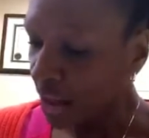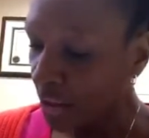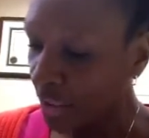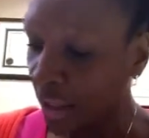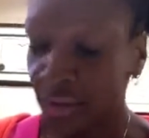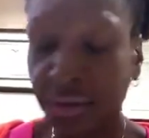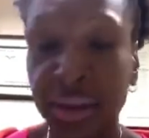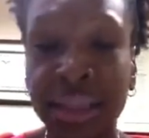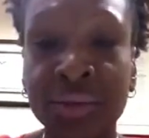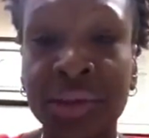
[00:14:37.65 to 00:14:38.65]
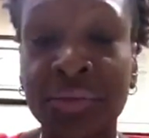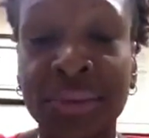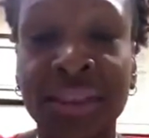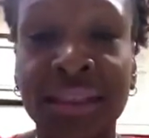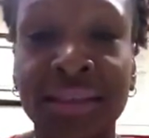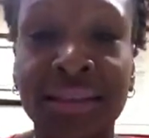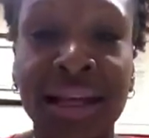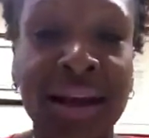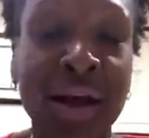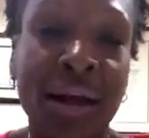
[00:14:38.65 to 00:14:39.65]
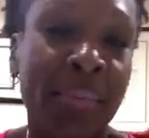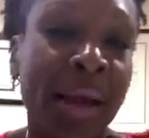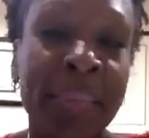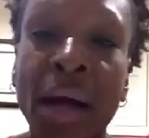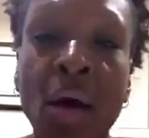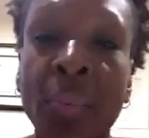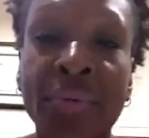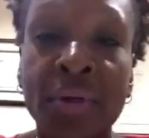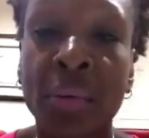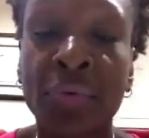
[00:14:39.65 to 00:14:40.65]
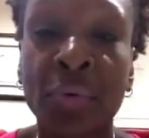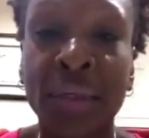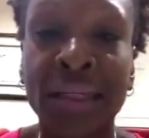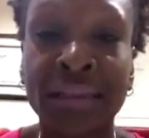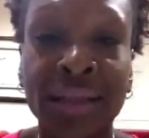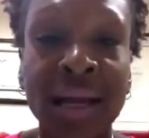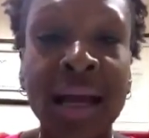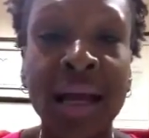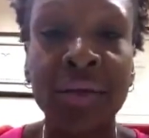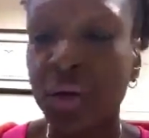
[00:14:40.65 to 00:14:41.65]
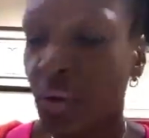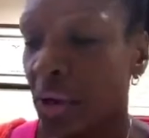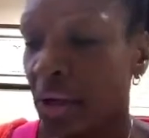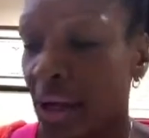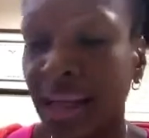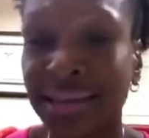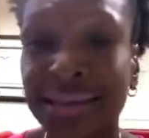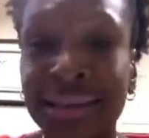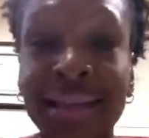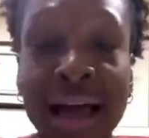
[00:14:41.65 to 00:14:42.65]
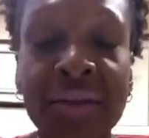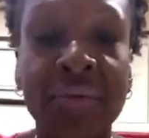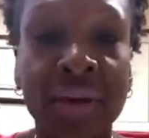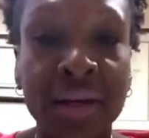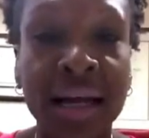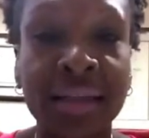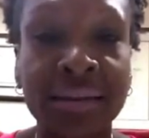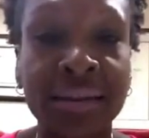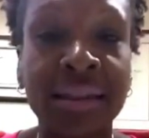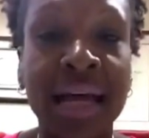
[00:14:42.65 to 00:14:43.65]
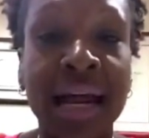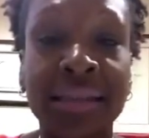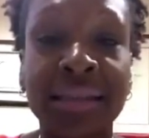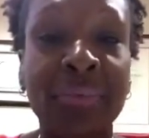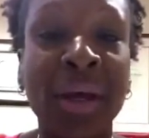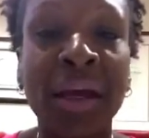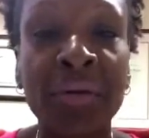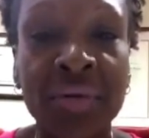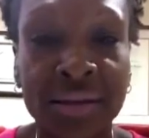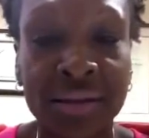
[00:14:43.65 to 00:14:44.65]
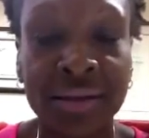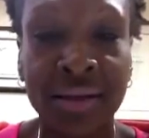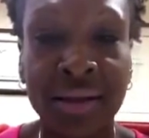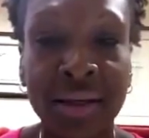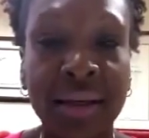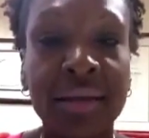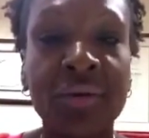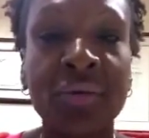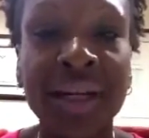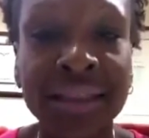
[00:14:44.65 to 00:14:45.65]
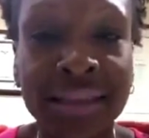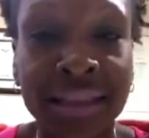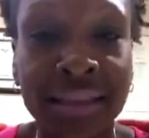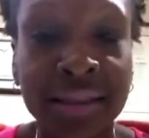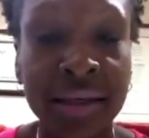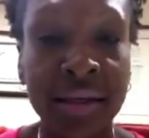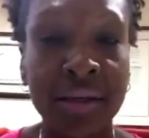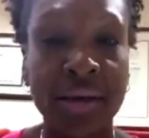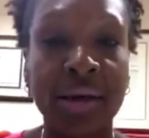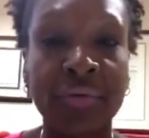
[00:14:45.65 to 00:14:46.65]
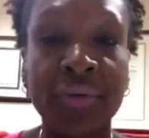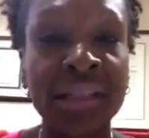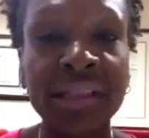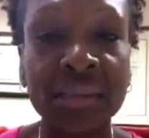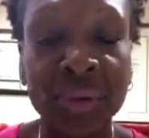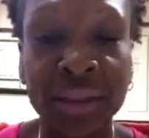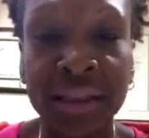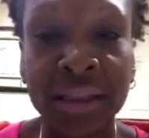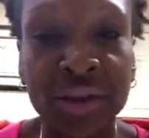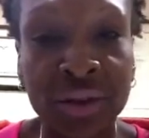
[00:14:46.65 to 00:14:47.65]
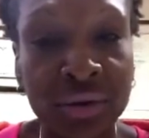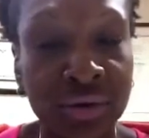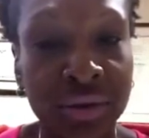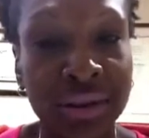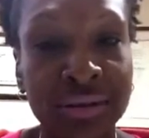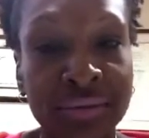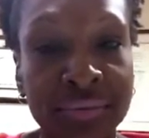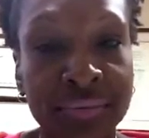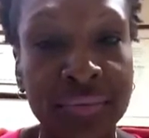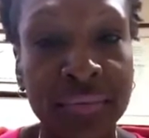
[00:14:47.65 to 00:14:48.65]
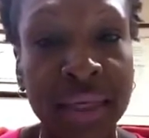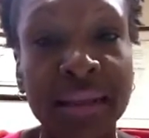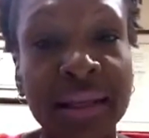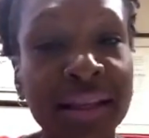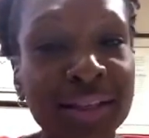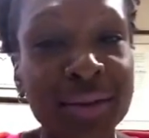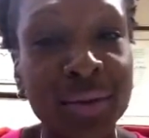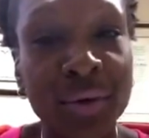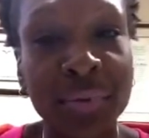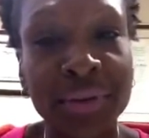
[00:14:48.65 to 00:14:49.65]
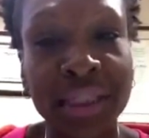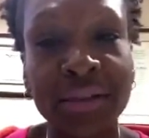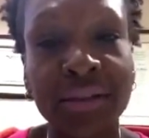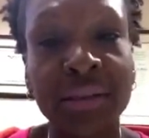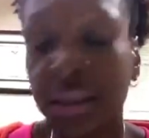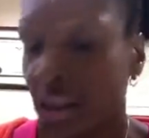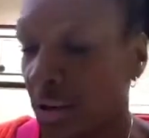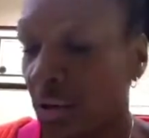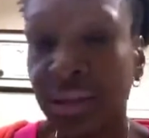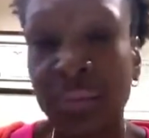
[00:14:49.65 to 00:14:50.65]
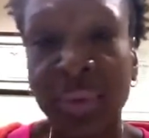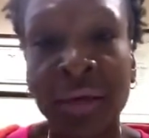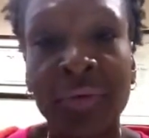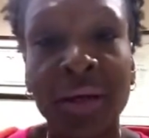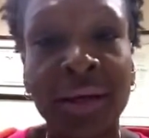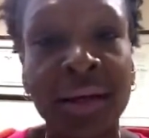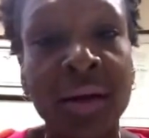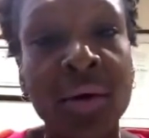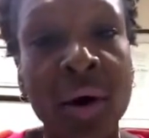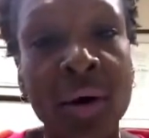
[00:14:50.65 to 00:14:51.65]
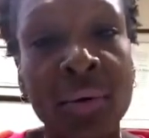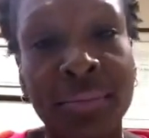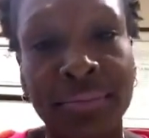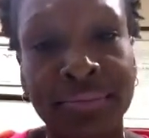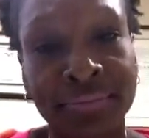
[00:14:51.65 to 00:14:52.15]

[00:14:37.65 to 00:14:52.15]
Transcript: Okay, so that's order of protection. I'm gonna hope it's helpful because I see a lot of it. I see parents getting arrested for disciplining their children, and then there's an order of protection, and then you as a parent can't go home.